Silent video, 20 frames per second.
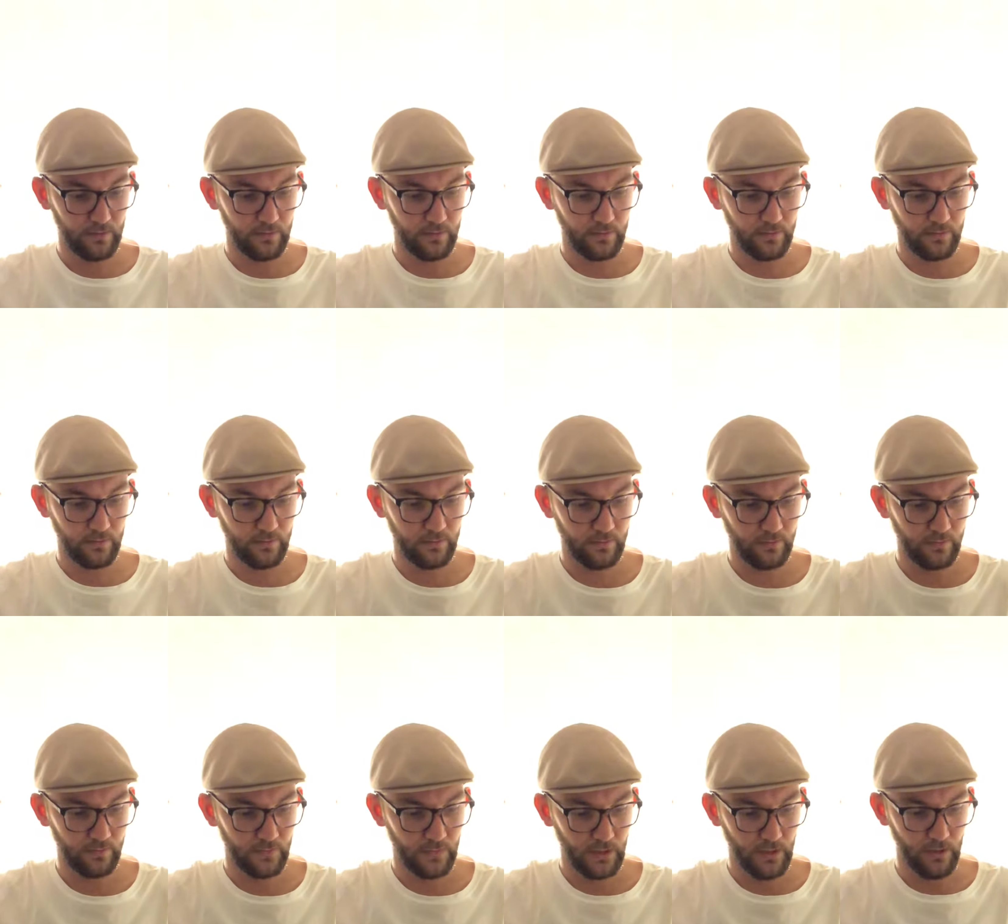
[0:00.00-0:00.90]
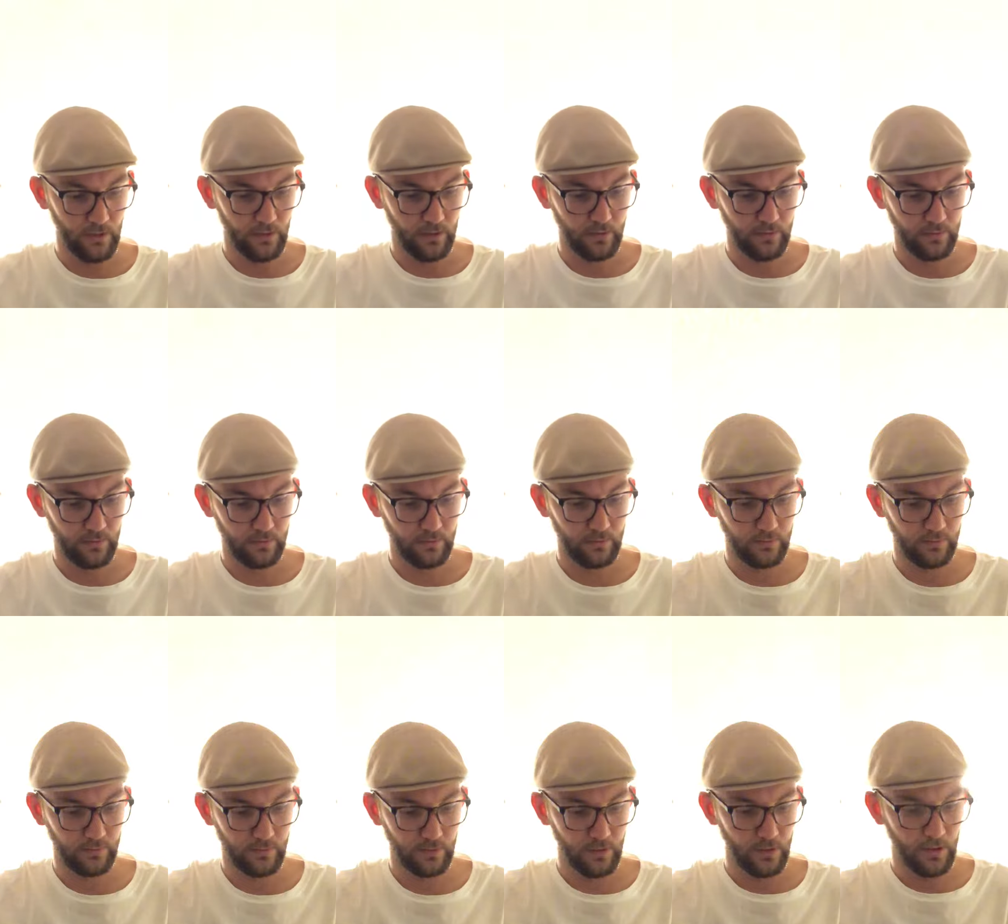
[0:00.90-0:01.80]
well
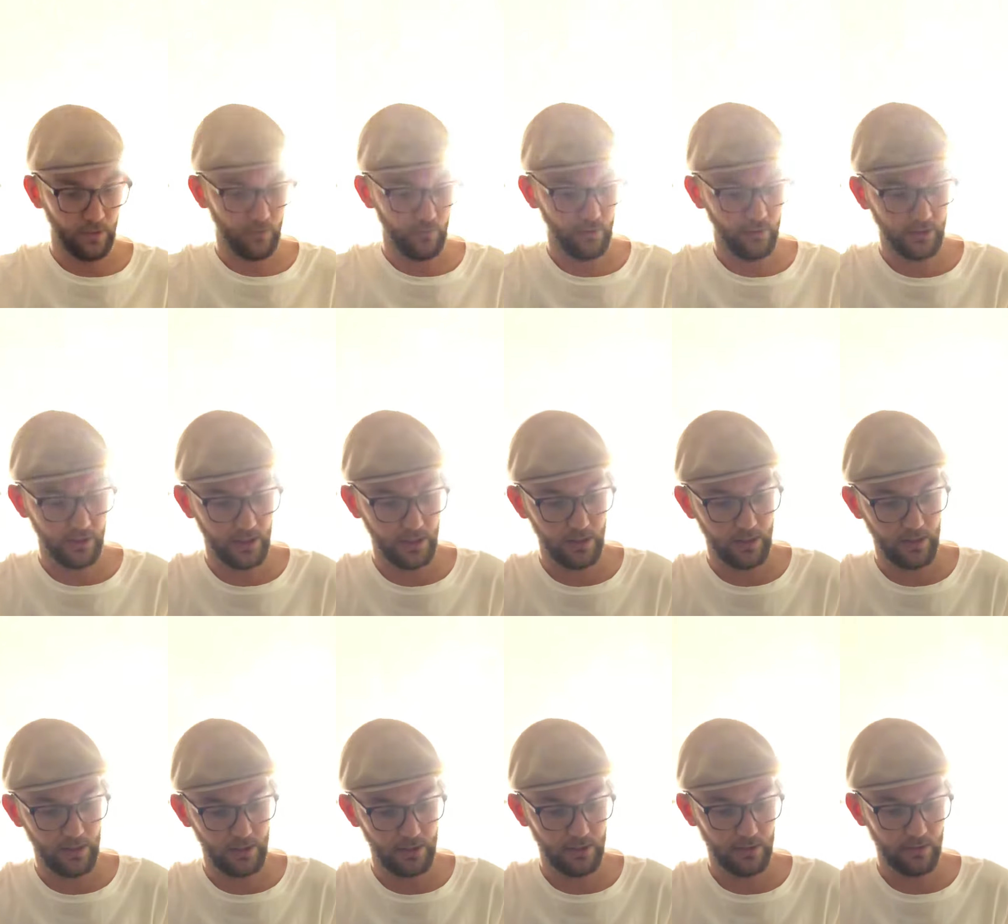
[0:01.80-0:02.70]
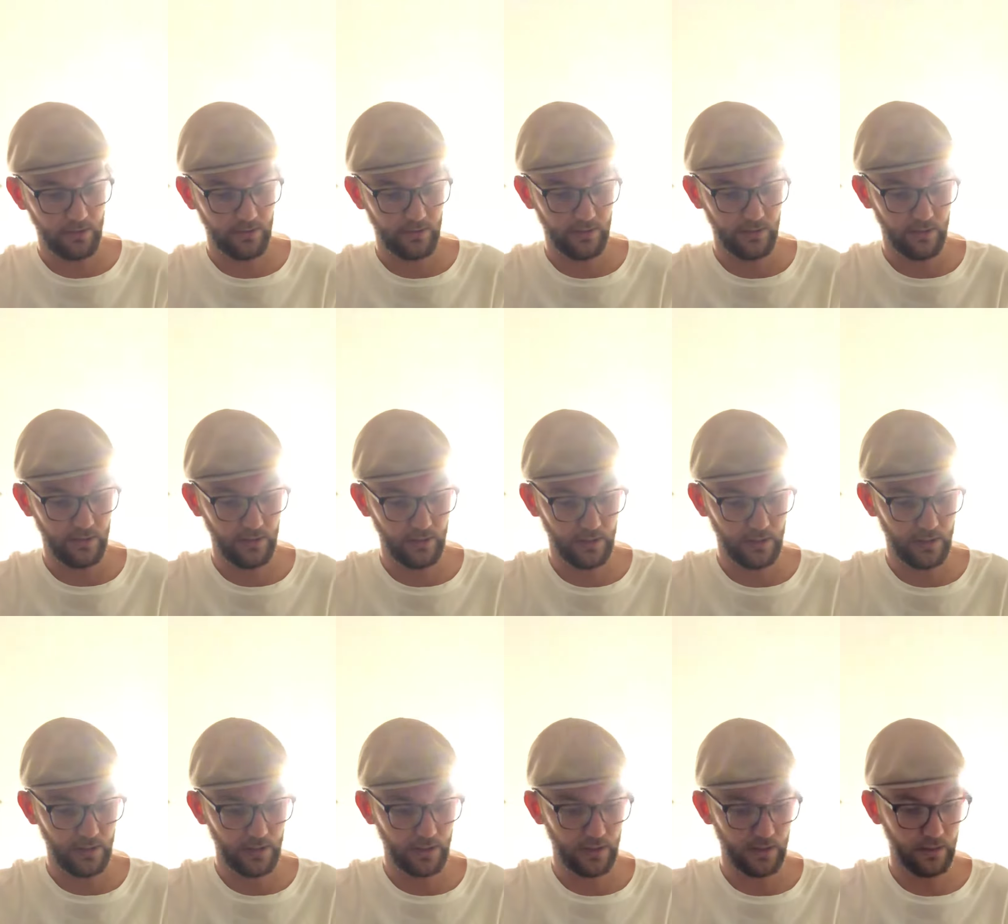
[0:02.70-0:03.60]
well can't you
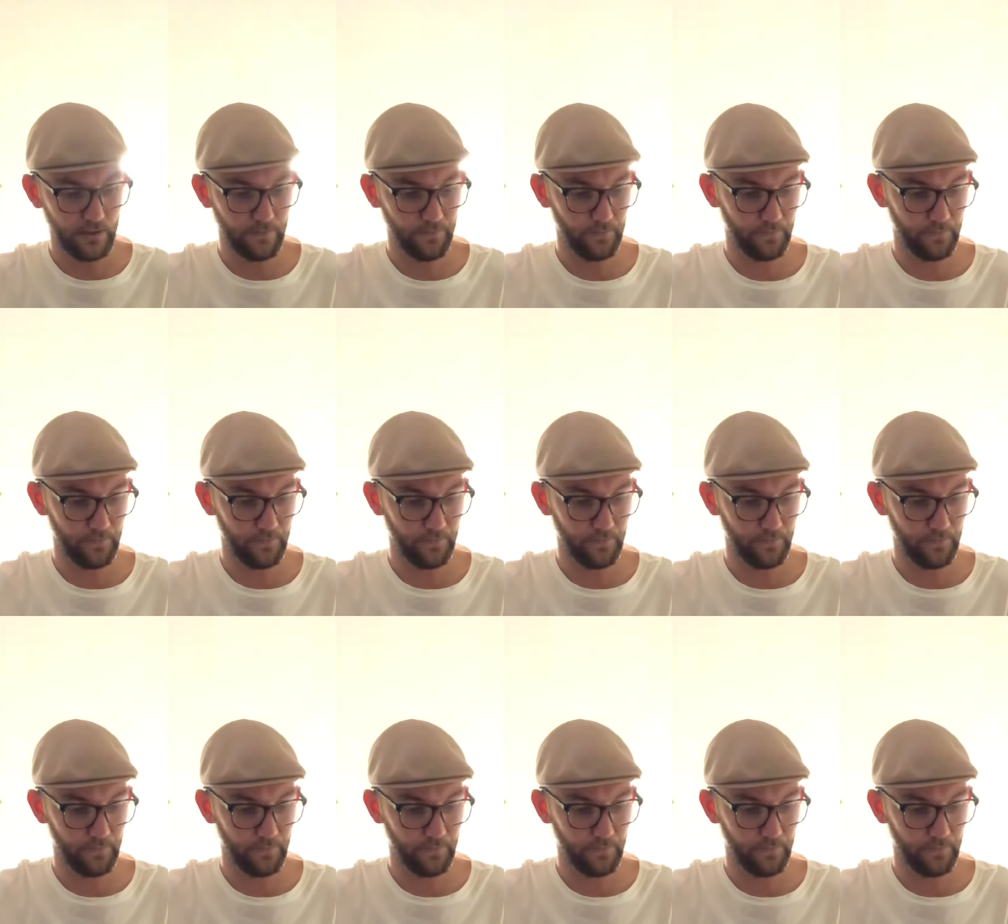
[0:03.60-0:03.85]
see?